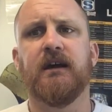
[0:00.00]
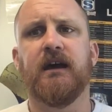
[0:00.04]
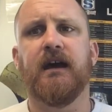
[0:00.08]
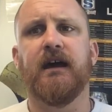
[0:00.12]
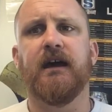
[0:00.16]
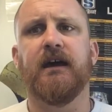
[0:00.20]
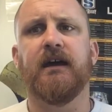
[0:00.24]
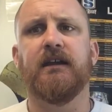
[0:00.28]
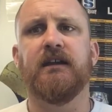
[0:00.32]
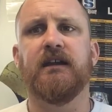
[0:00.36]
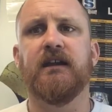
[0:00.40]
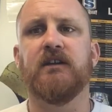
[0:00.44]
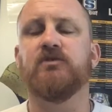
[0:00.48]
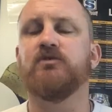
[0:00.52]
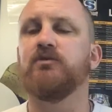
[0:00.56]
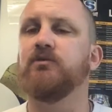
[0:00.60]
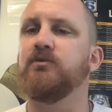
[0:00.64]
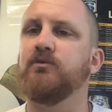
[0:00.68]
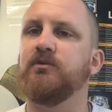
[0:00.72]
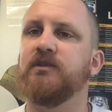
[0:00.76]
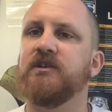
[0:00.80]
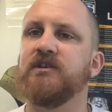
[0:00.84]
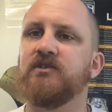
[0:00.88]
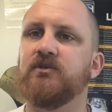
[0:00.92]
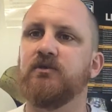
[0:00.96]
natural
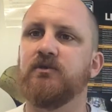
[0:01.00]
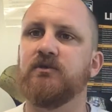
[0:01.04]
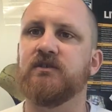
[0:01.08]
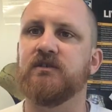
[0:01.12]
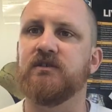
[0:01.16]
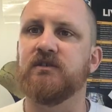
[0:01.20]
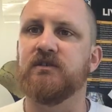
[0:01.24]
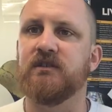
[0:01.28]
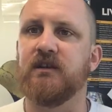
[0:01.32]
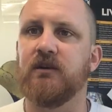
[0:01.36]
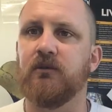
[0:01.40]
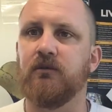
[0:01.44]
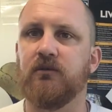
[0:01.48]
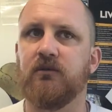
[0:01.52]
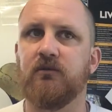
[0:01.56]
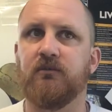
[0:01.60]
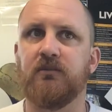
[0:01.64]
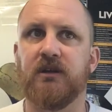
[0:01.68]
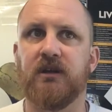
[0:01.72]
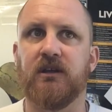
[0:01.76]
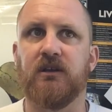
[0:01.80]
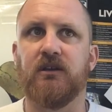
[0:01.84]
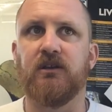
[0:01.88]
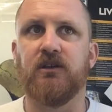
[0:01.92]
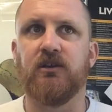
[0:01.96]
resources that would have
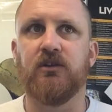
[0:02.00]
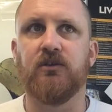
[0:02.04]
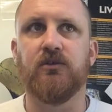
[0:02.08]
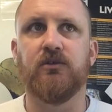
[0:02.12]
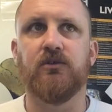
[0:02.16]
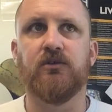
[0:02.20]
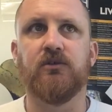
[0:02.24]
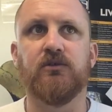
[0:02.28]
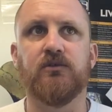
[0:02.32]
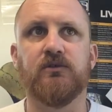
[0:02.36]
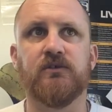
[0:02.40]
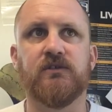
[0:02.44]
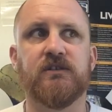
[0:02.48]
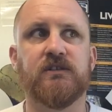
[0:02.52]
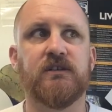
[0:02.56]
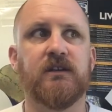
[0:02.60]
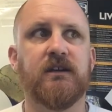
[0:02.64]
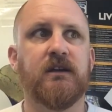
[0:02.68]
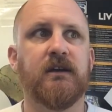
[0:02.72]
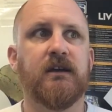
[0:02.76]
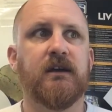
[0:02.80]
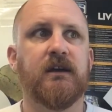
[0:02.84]
been used